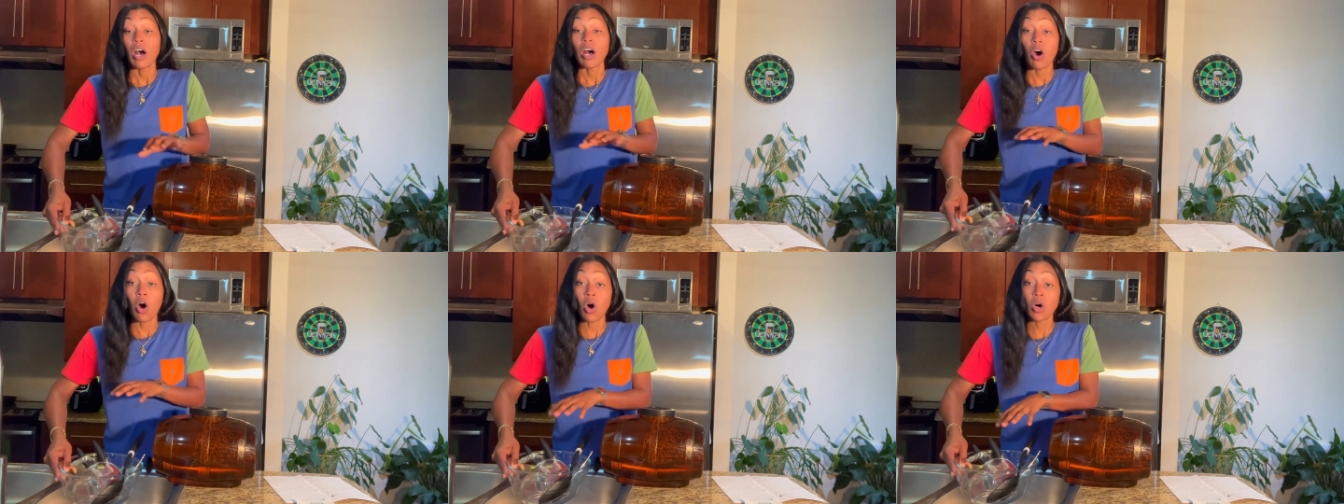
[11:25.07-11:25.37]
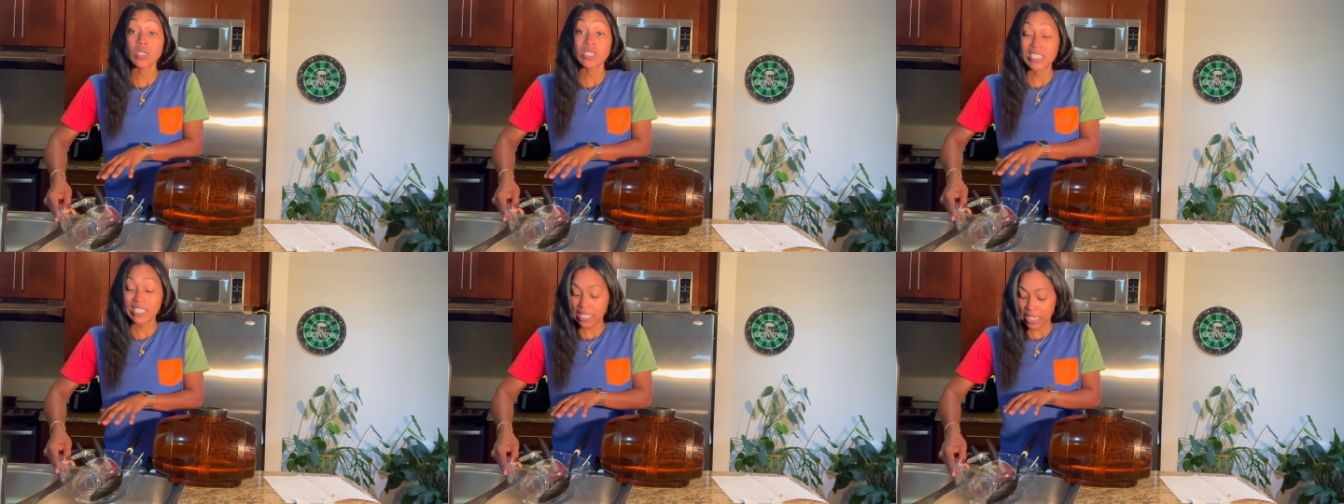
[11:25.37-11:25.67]

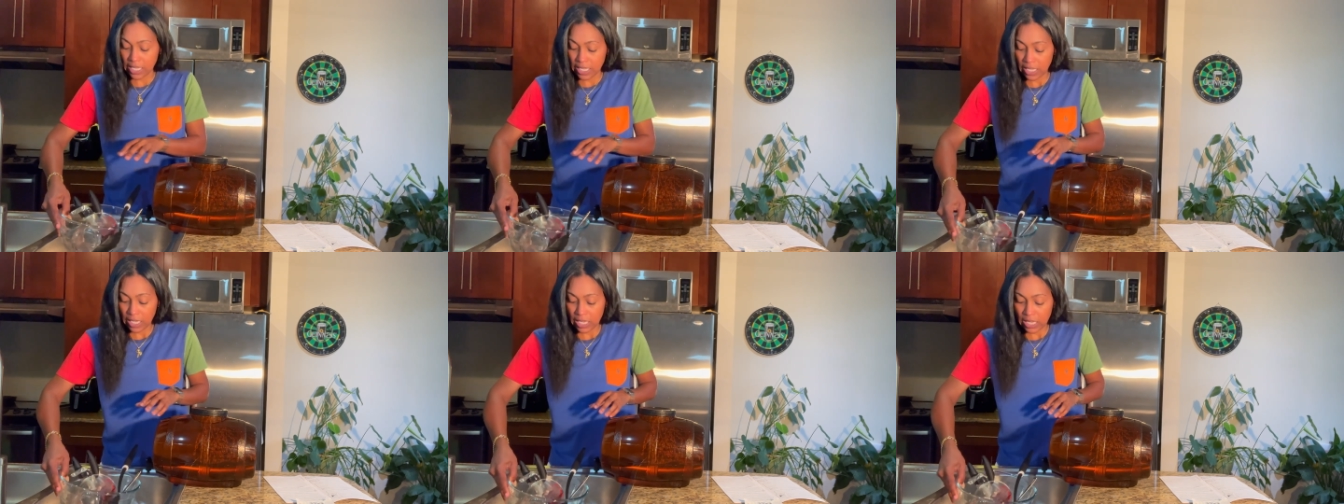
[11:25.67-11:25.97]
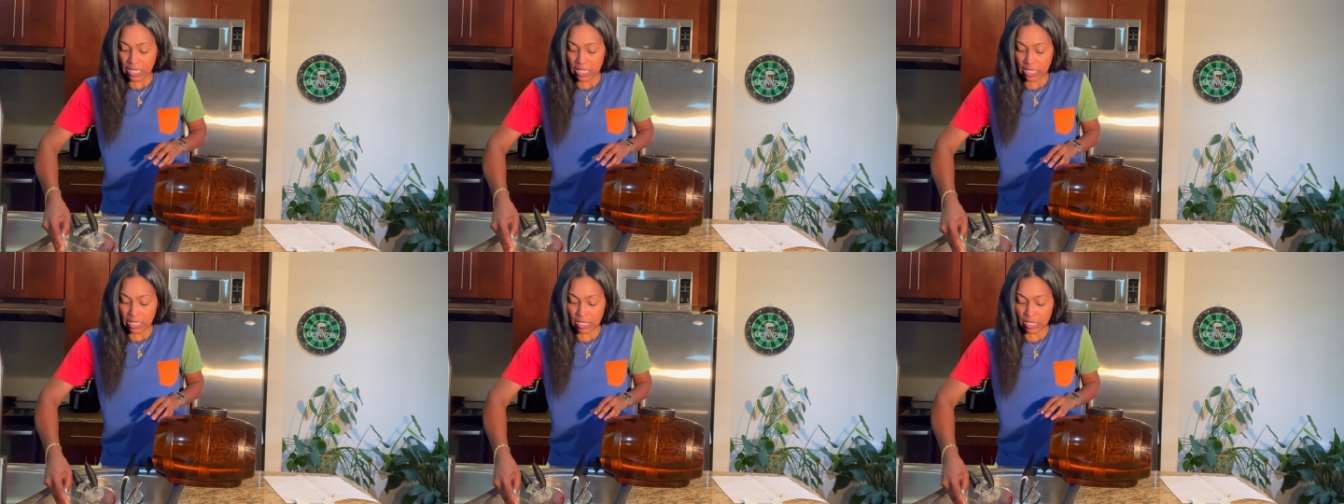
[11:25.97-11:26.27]
all sitting
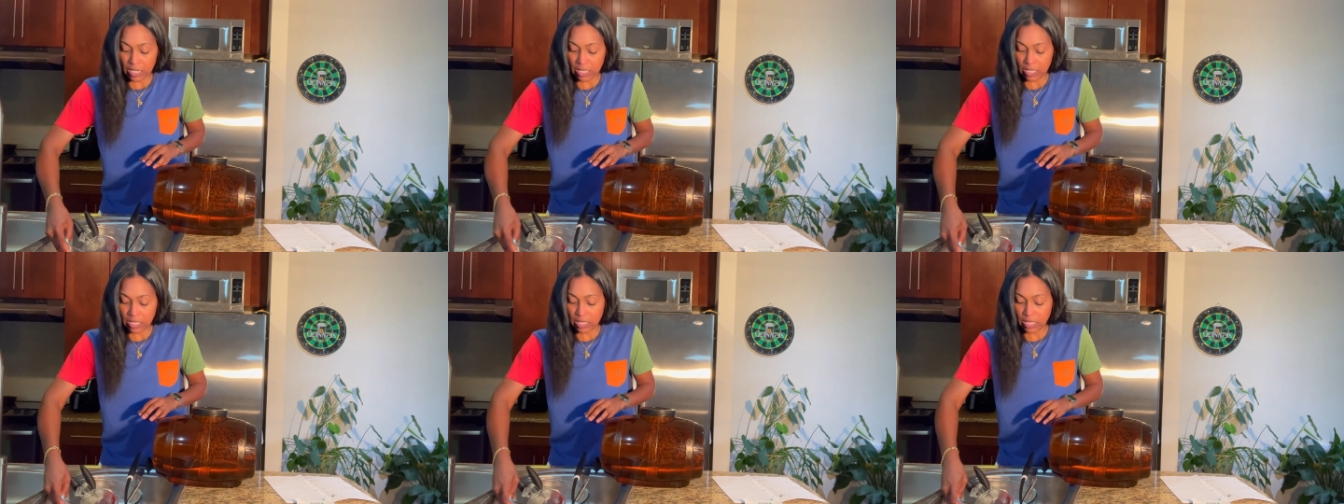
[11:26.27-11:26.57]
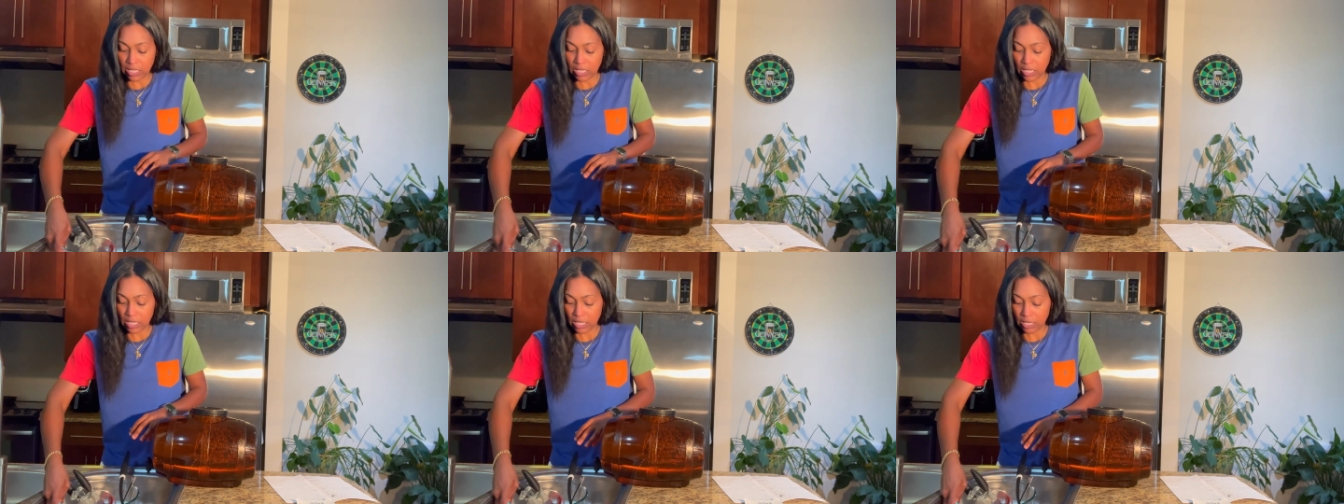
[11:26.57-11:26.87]
in
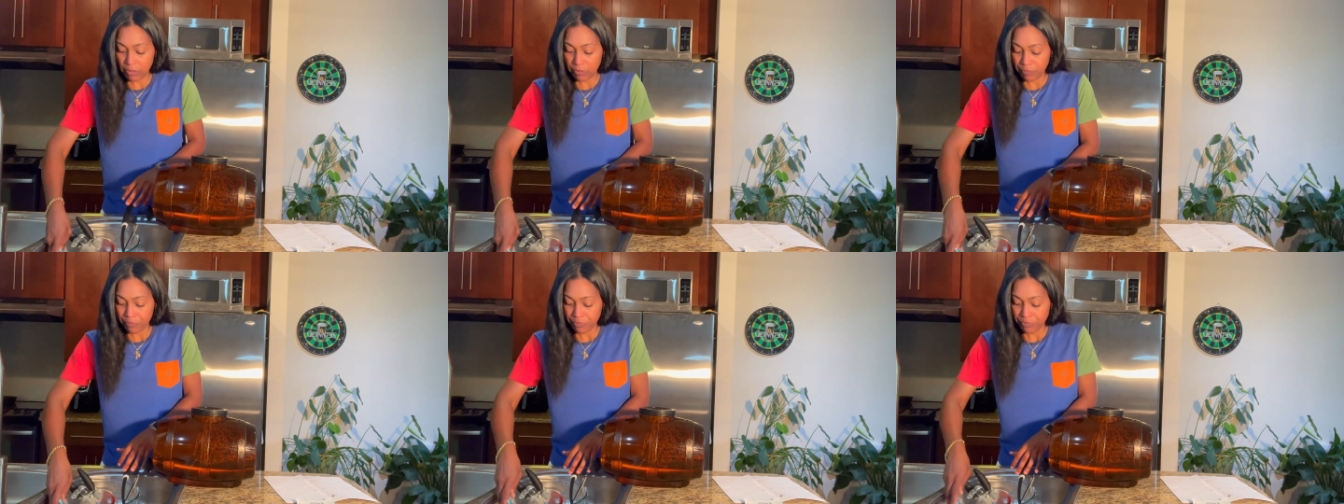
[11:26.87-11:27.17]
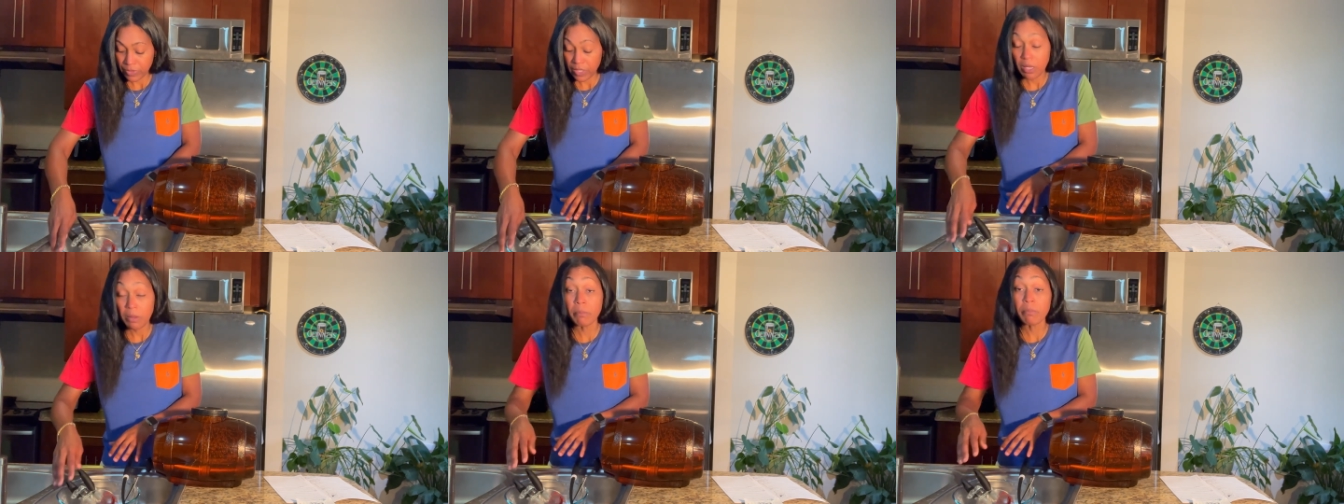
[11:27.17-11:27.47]
the
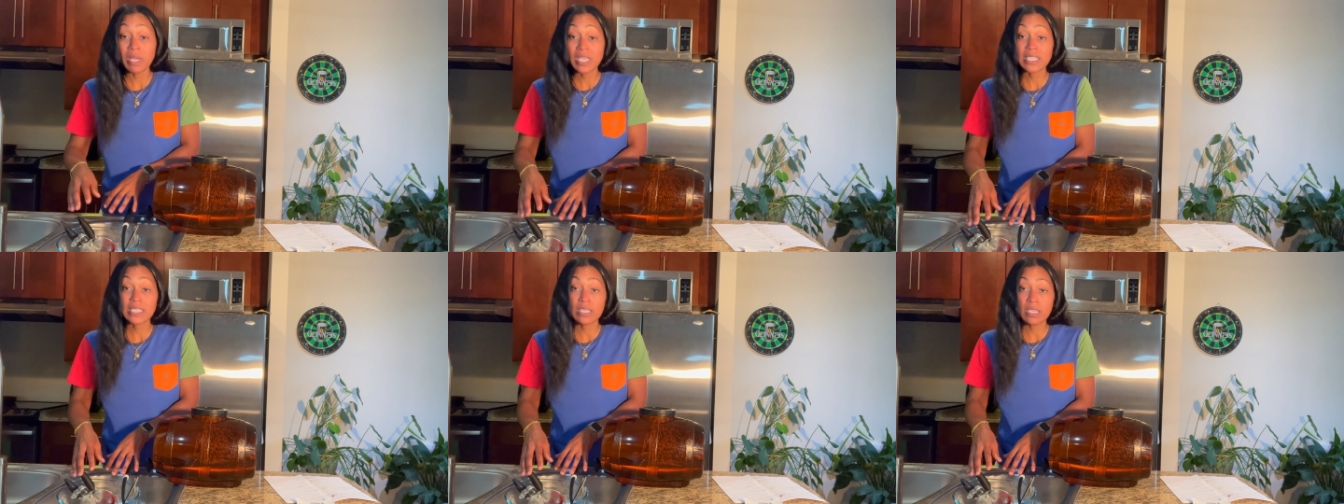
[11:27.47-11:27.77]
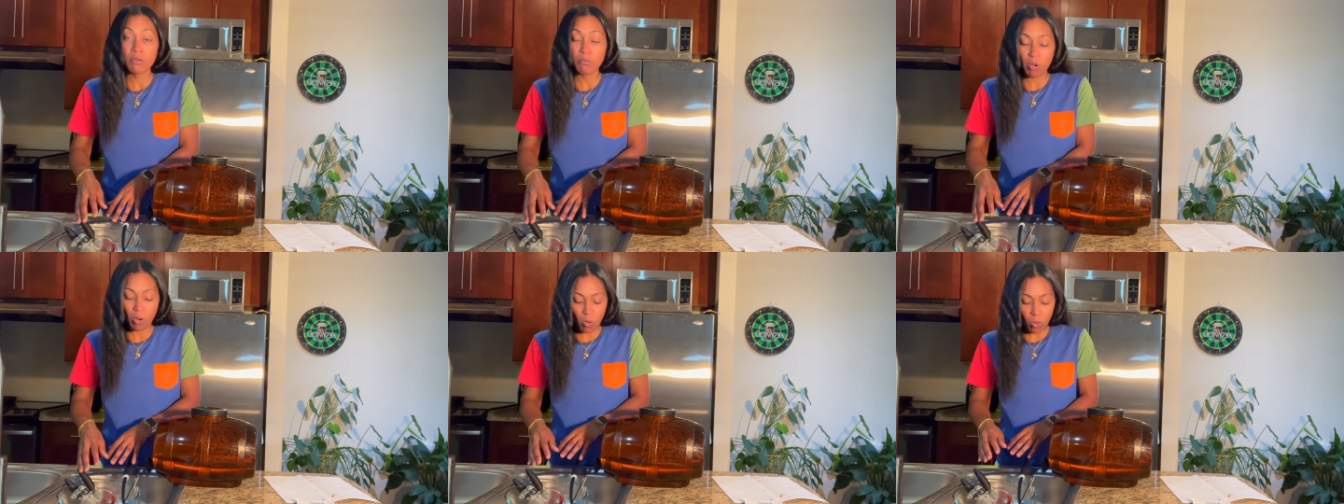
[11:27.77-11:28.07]

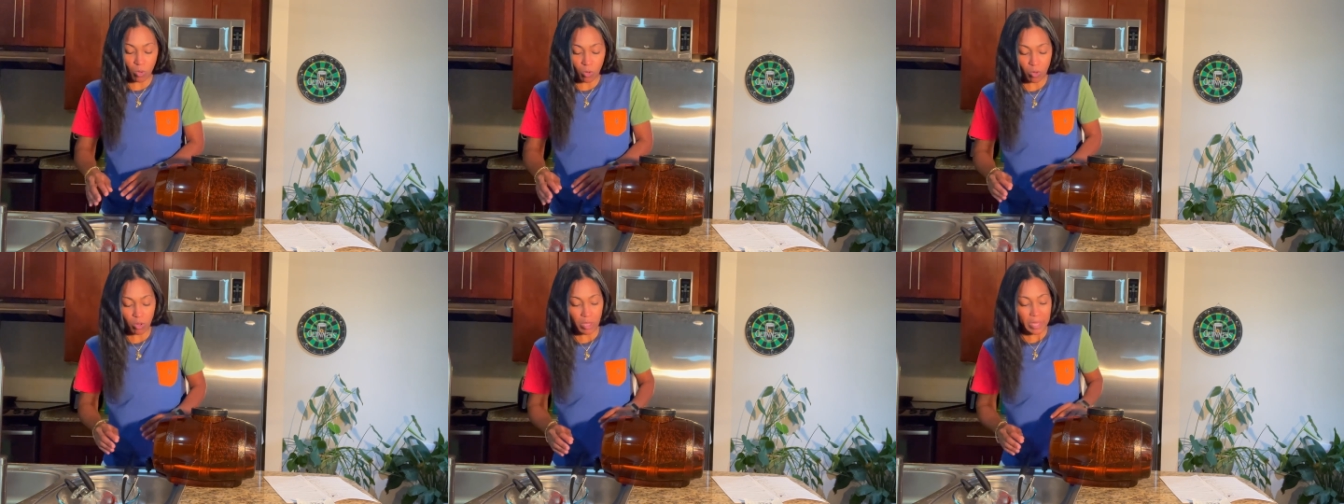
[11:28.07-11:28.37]
mixing bowl,